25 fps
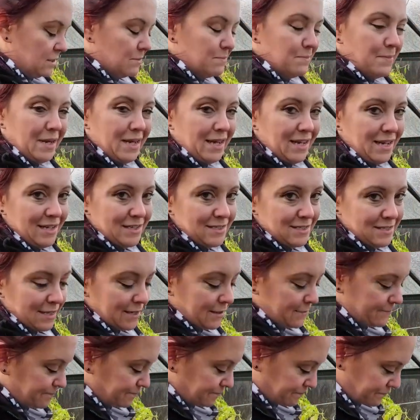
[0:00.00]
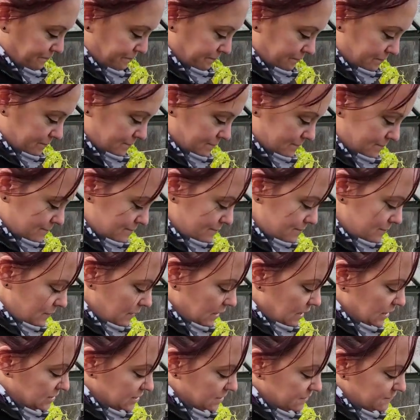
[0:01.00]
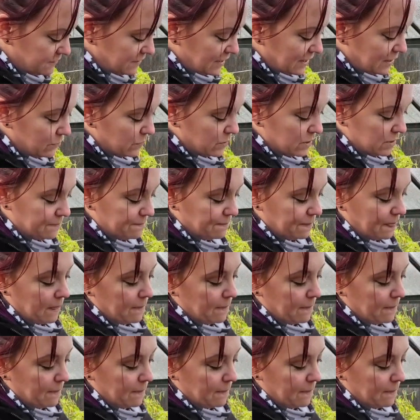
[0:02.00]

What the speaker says: amazing as a flower